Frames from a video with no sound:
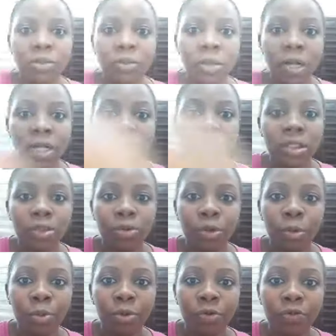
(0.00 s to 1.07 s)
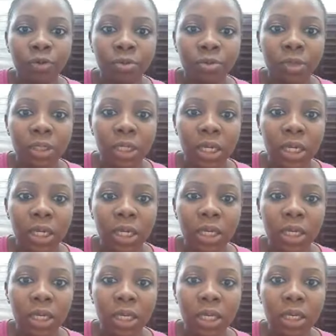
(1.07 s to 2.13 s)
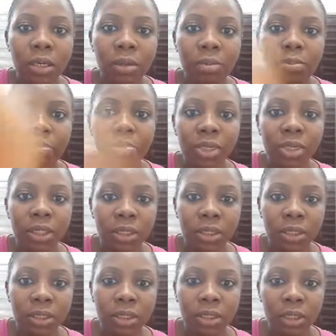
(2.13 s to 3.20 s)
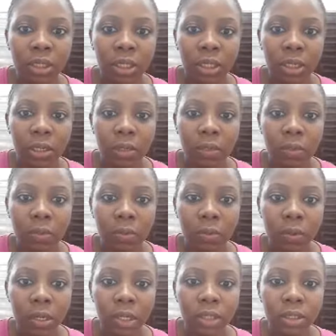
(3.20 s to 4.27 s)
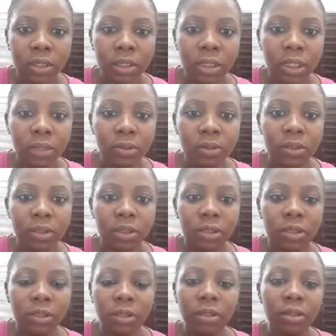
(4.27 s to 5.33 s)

well, and sell your perfumes in peace. All right, now this is